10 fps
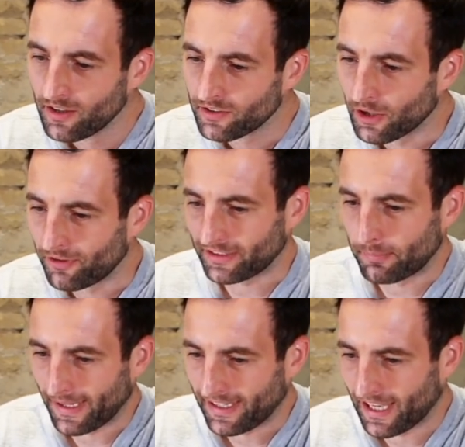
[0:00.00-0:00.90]
So they've had to
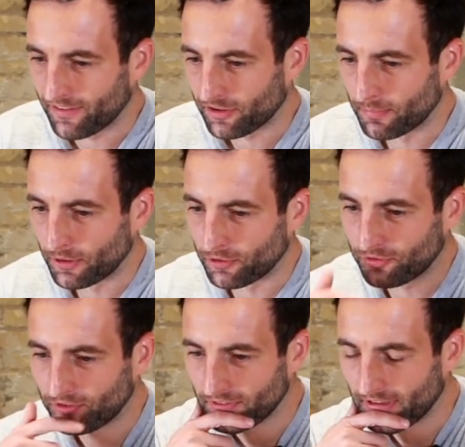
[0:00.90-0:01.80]
back out of this move
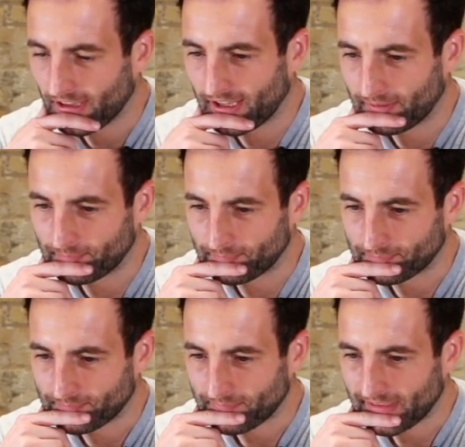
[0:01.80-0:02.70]

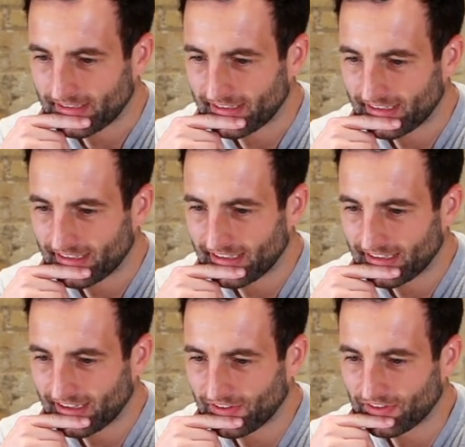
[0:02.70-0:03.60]

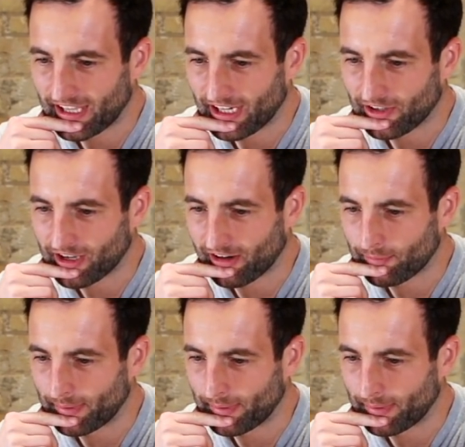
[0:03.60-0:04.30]
on the yellow car up